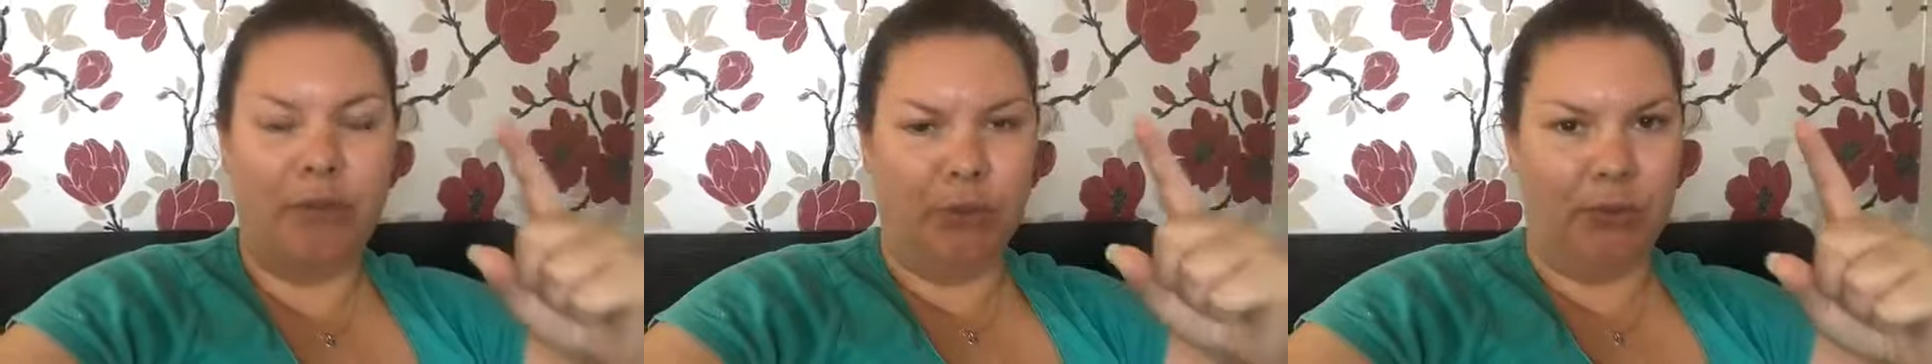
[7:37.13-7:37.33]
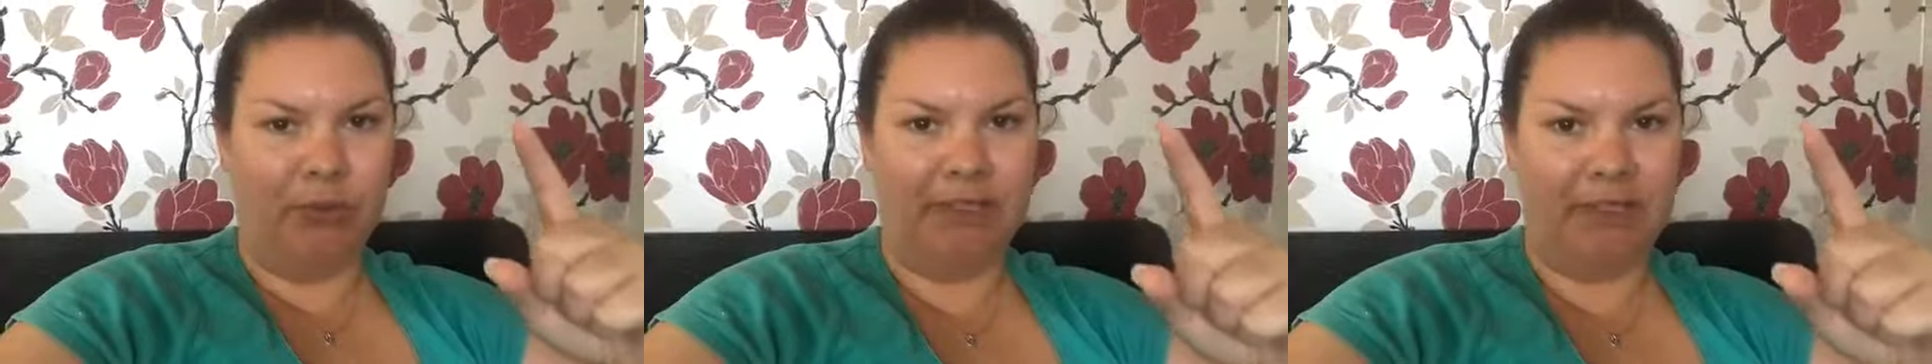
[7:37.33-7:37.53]

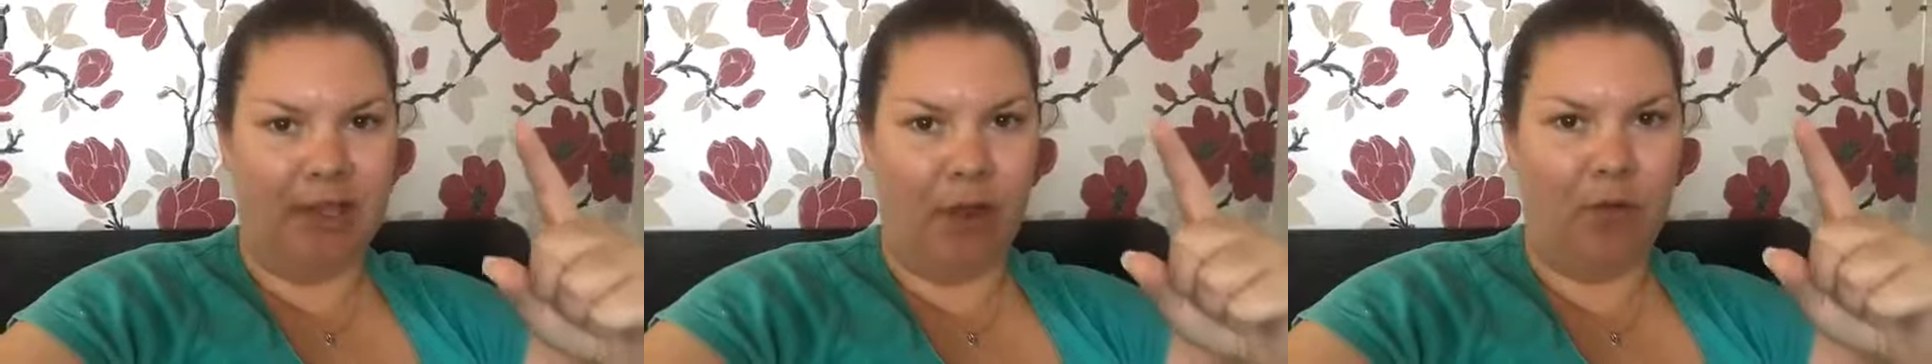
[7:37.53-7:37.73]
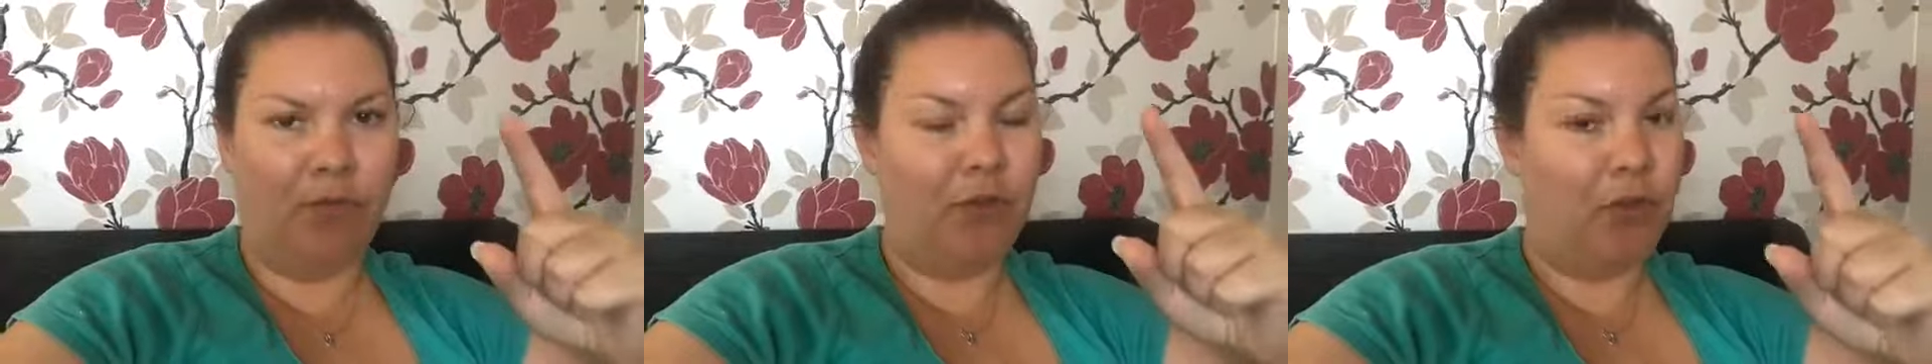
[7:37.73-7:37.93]

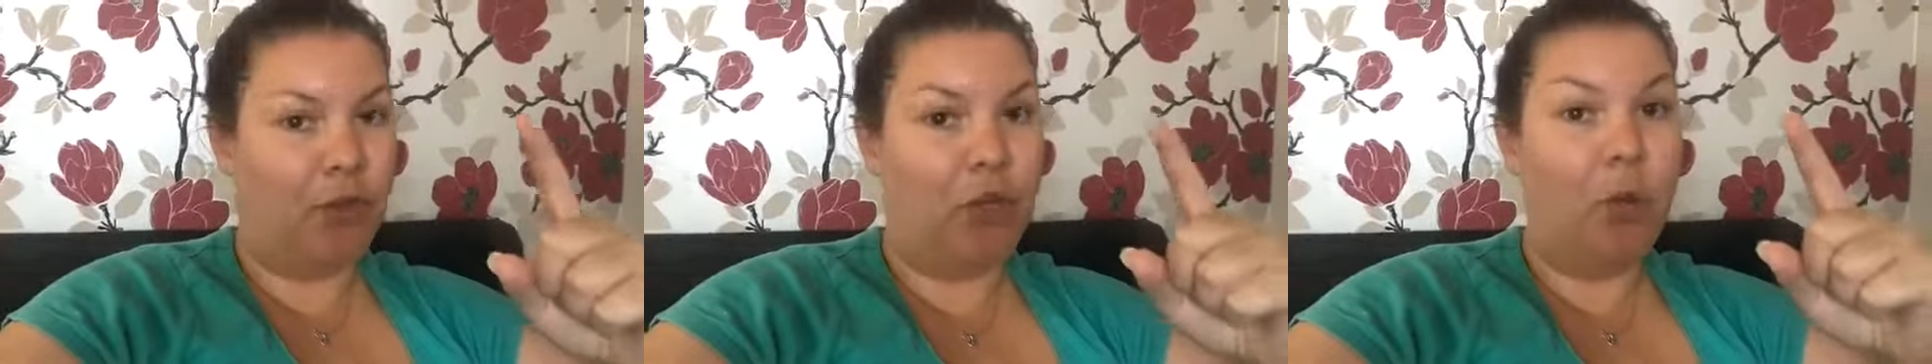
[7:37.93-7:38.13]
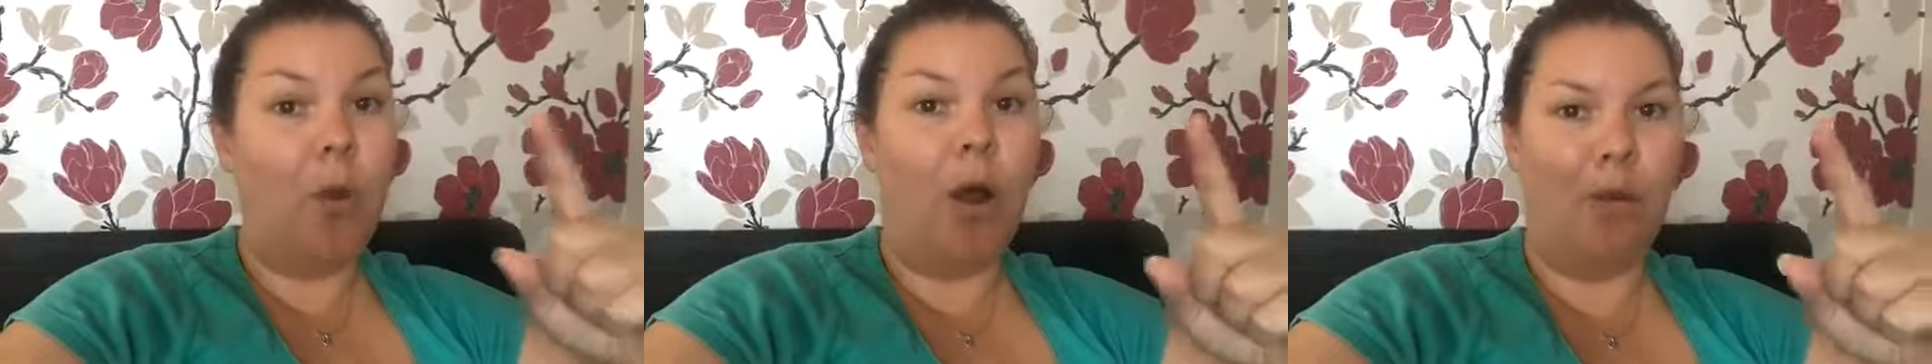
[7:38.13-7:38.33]
yourself that
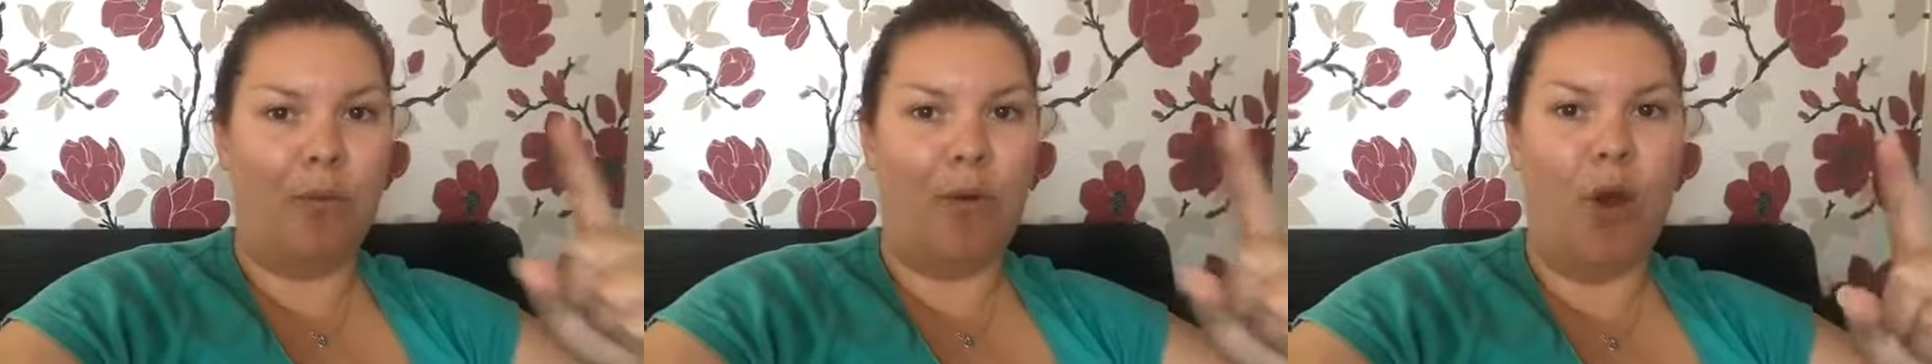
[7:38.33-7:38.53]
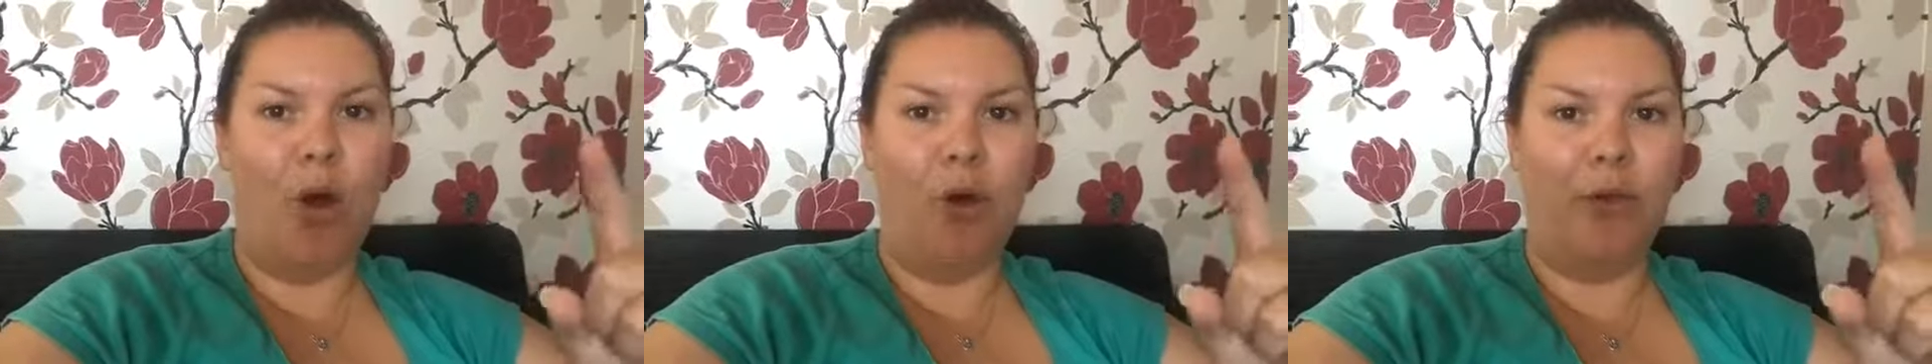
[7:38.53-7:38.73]
you are
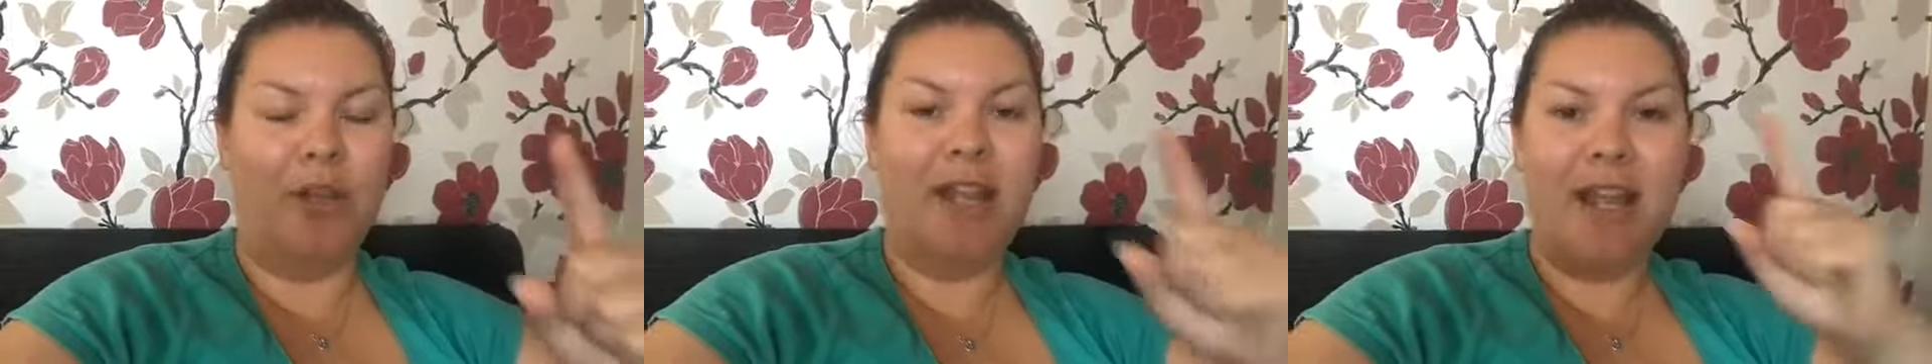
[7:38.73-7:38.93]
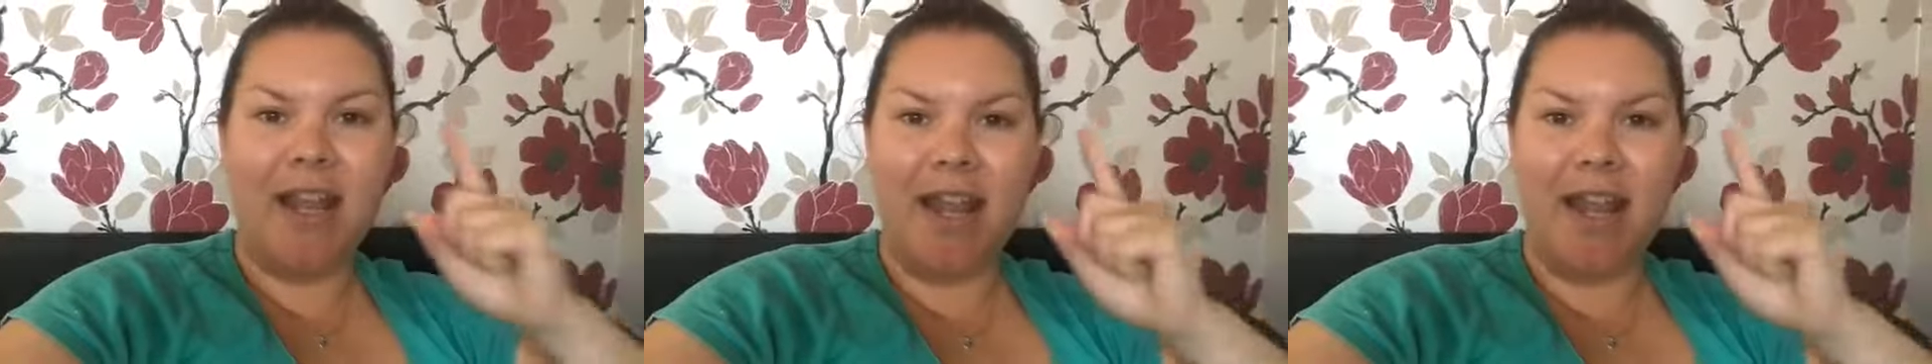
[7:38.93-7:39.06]
on,